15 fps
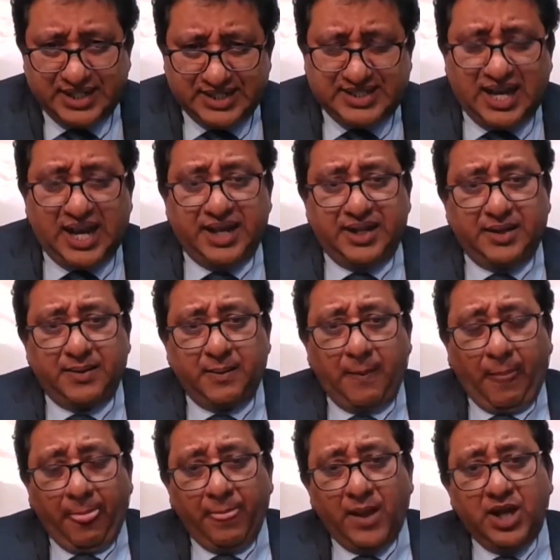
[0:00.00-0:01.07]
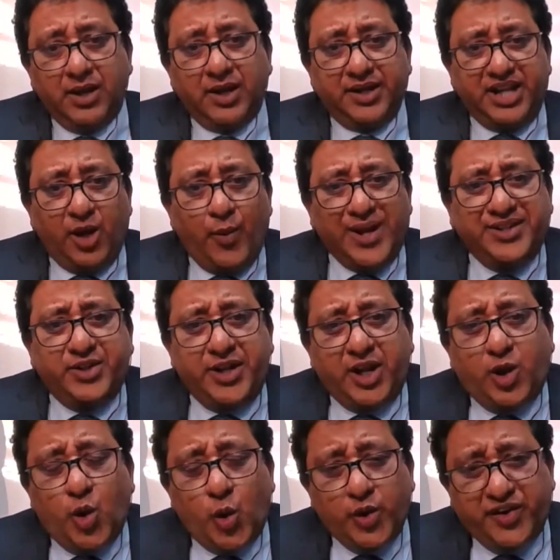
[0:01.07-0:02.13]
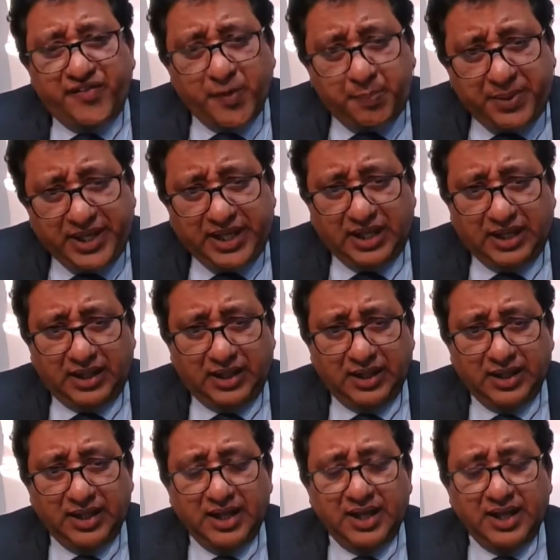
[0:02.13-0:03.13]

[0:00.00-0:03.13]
design. They went to the Court of Appeal,